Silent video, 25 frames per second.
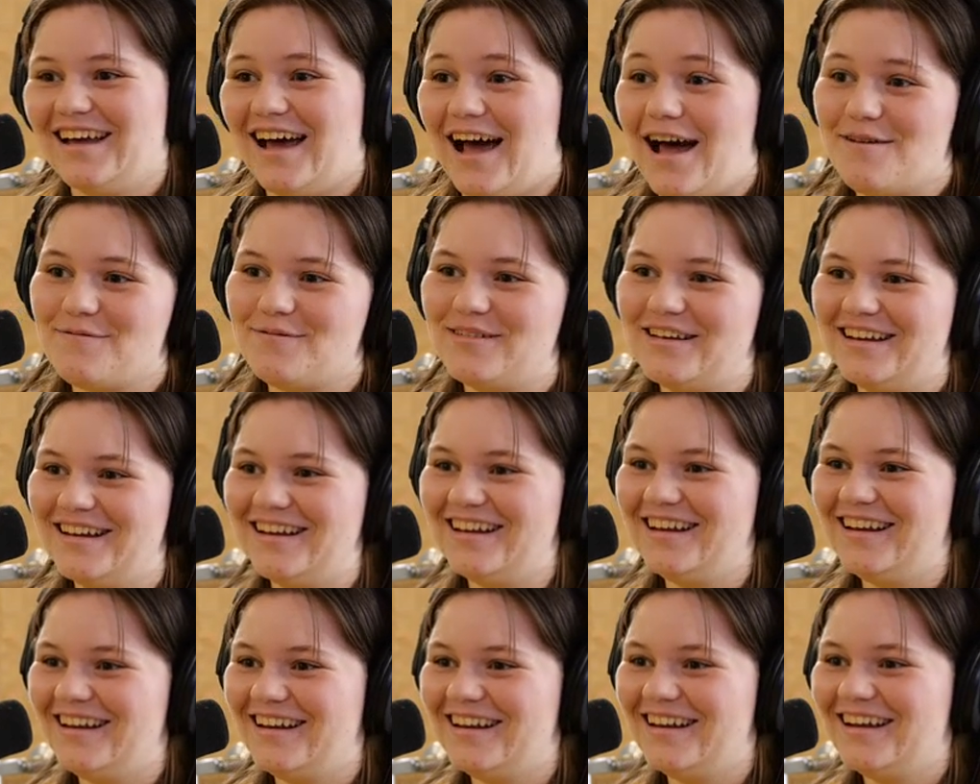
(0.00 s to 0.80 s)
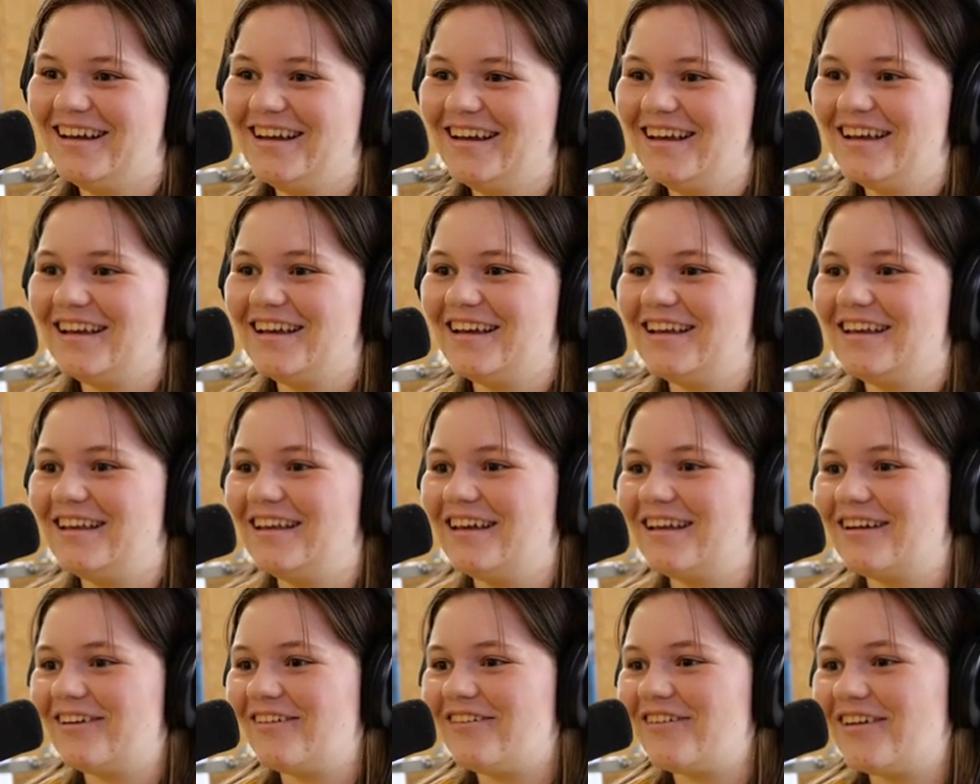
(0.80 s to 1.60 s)
I mean,
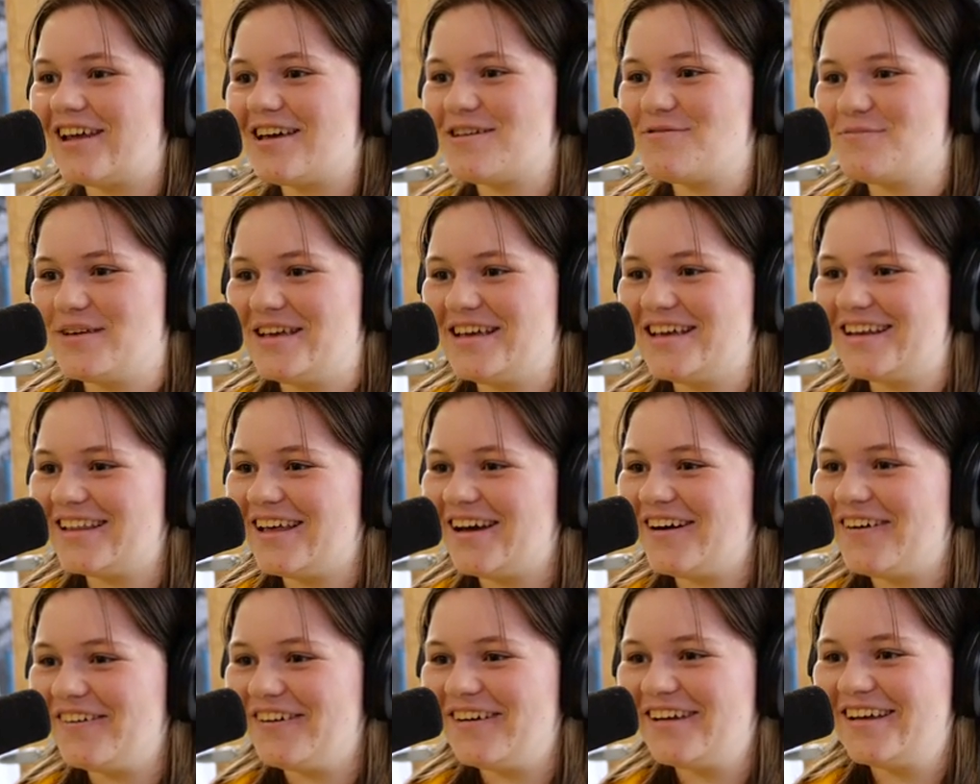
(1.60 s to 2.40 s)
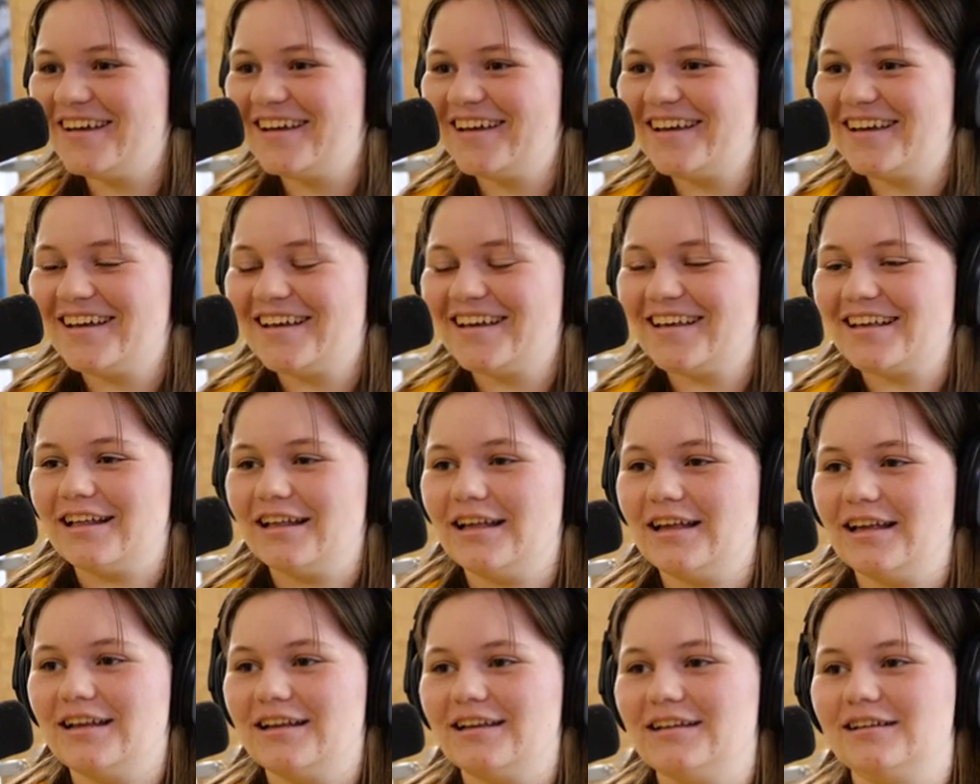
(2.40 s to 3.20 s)
you know what I mean though. Yeah.
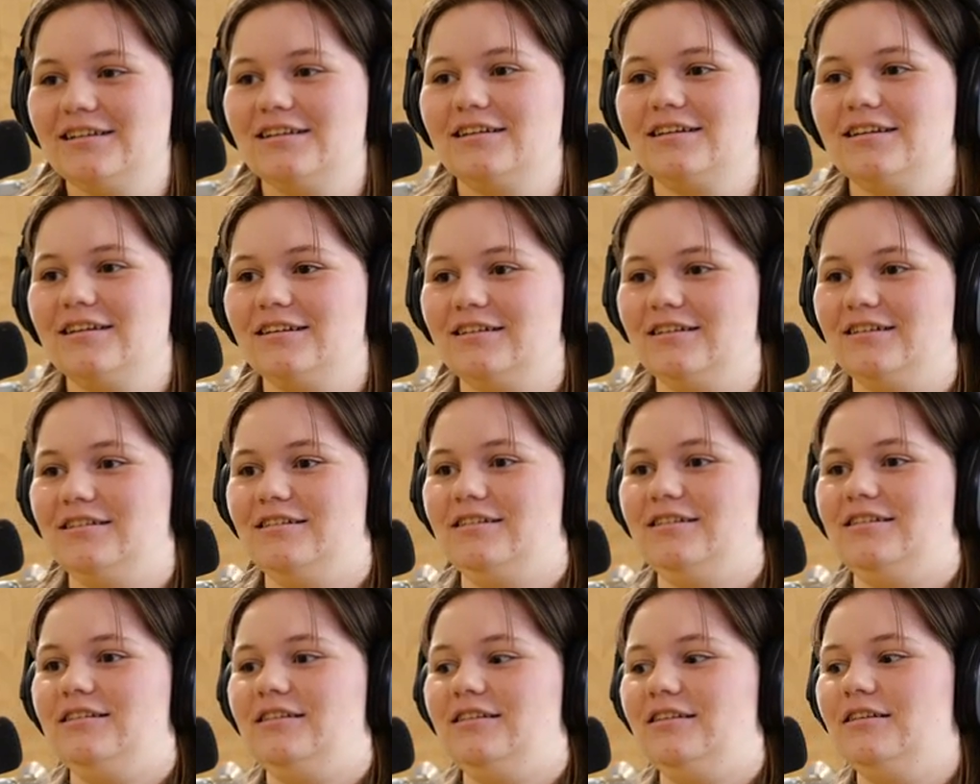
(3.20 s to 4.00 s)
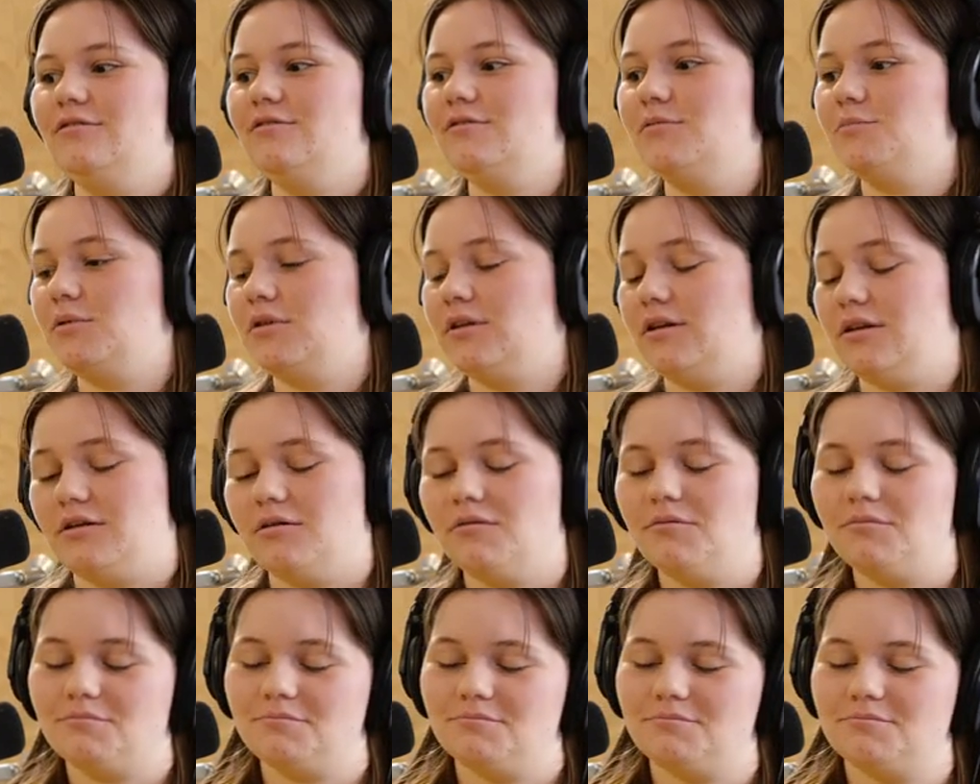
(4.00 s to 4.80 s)
And same thing. He would be like,
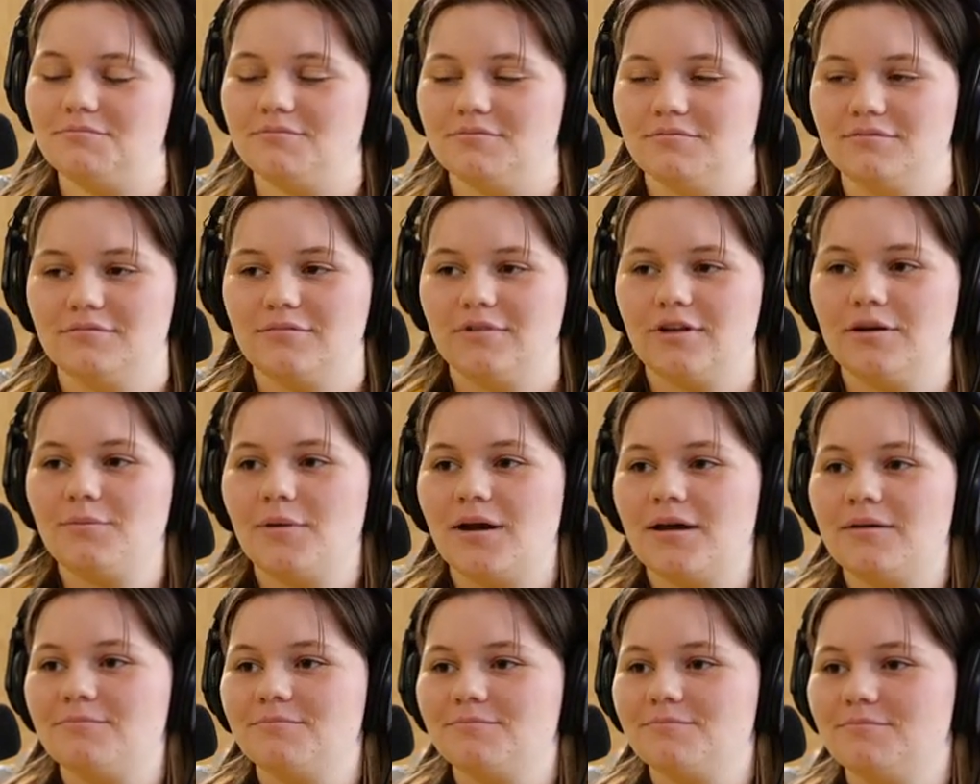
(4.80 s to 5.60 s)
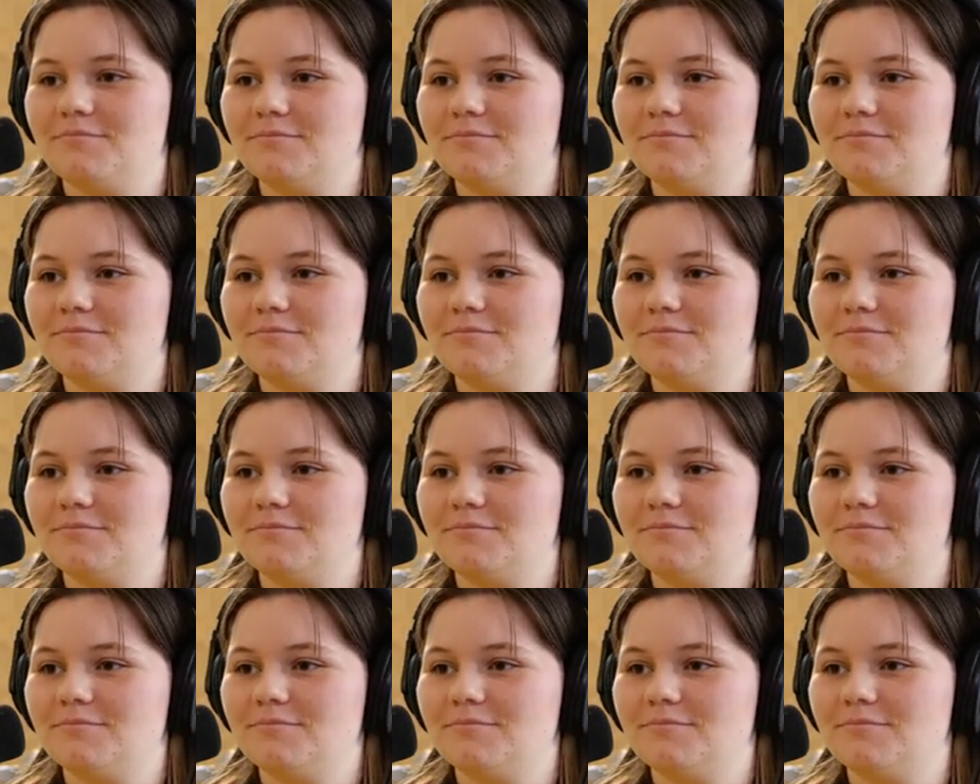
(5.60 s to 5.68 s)
"No, they're mine.